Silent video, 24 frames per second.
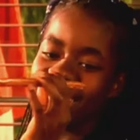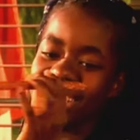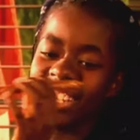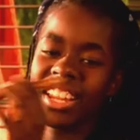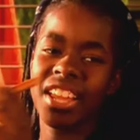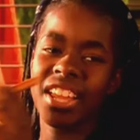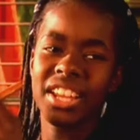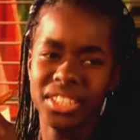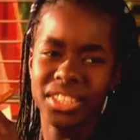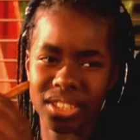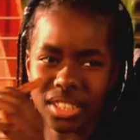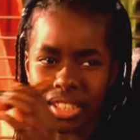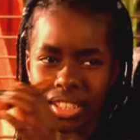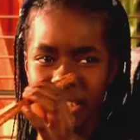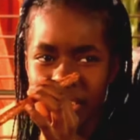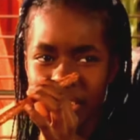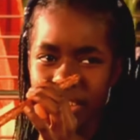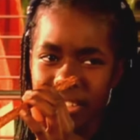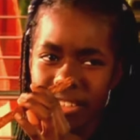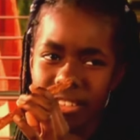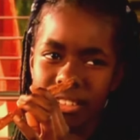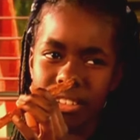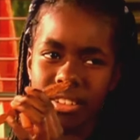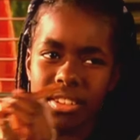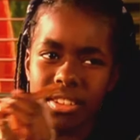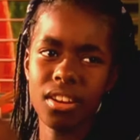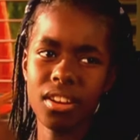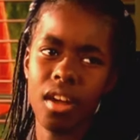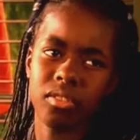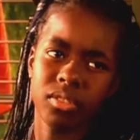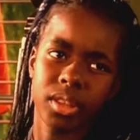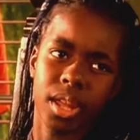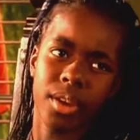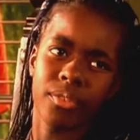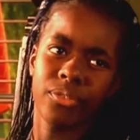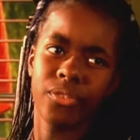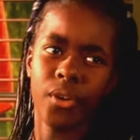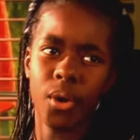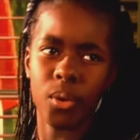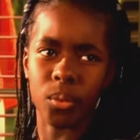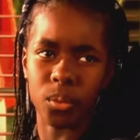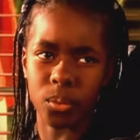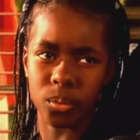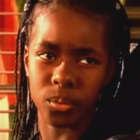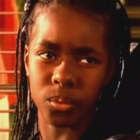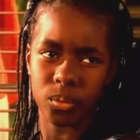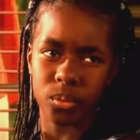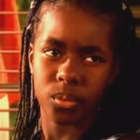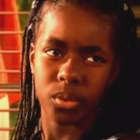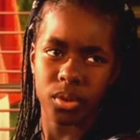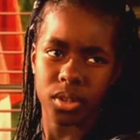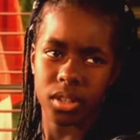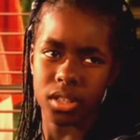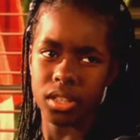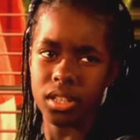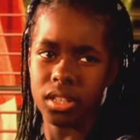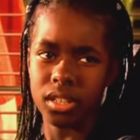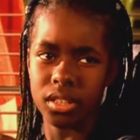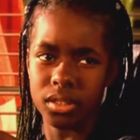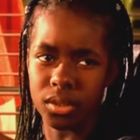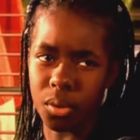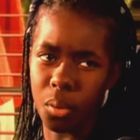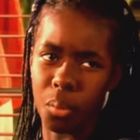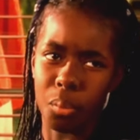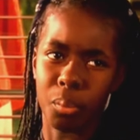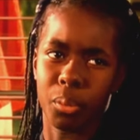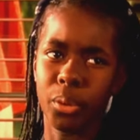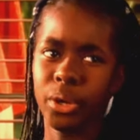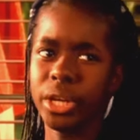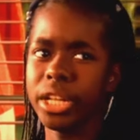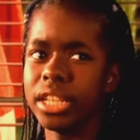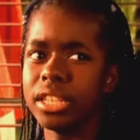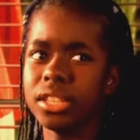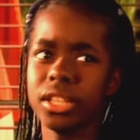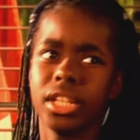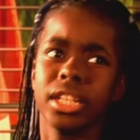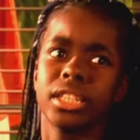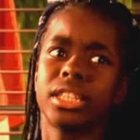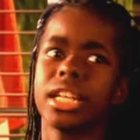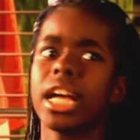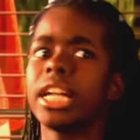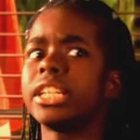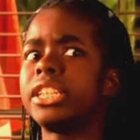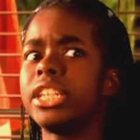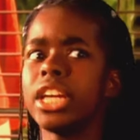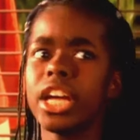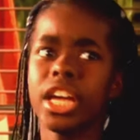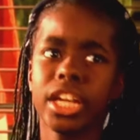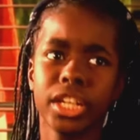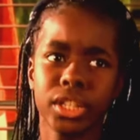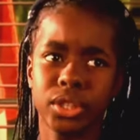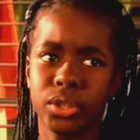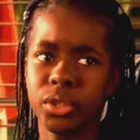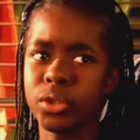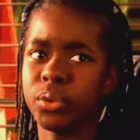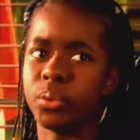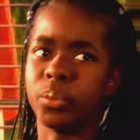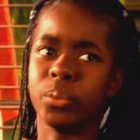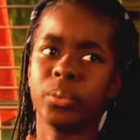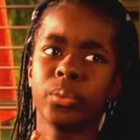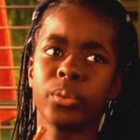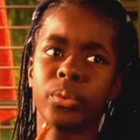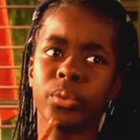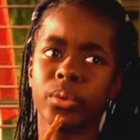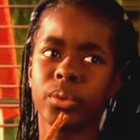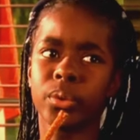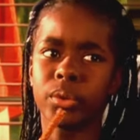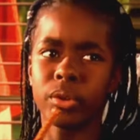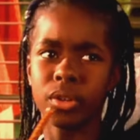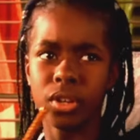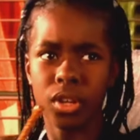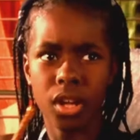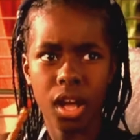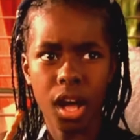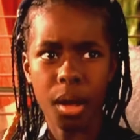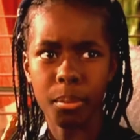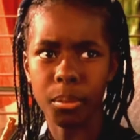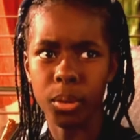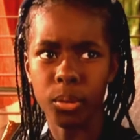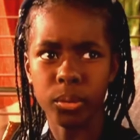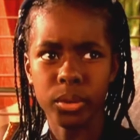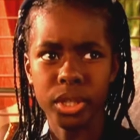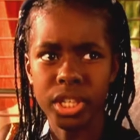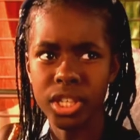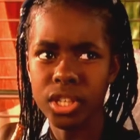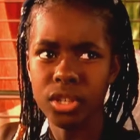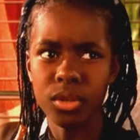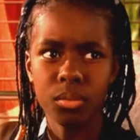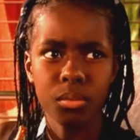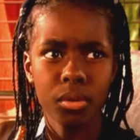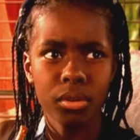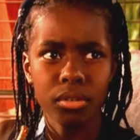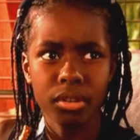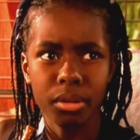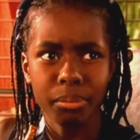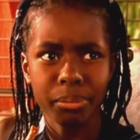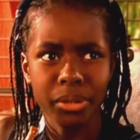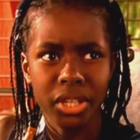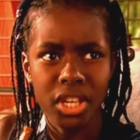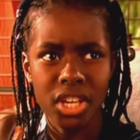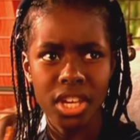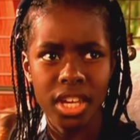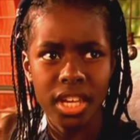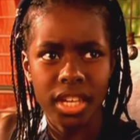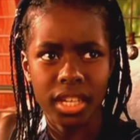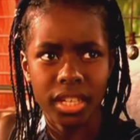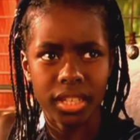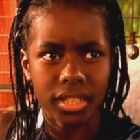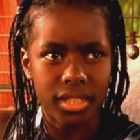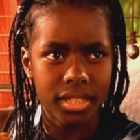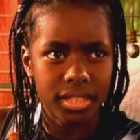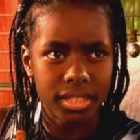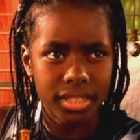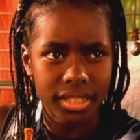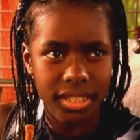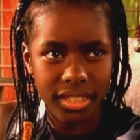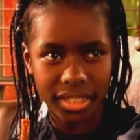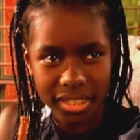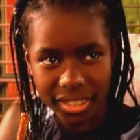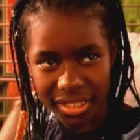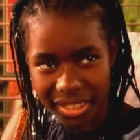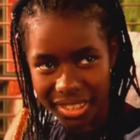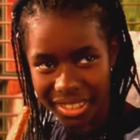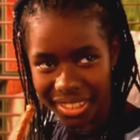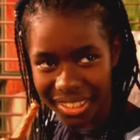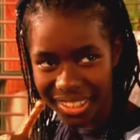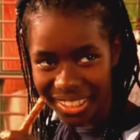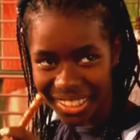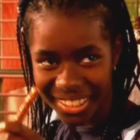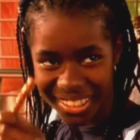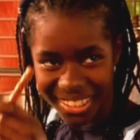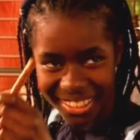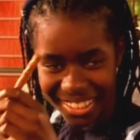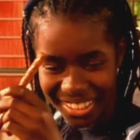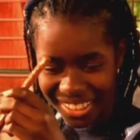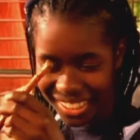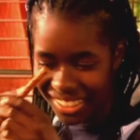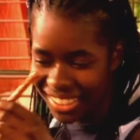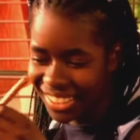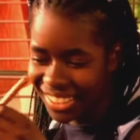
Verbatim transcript: Nessa, get off that phone. Don't read unless I tell you to. I'm gonna kill one of them kids. Nessa,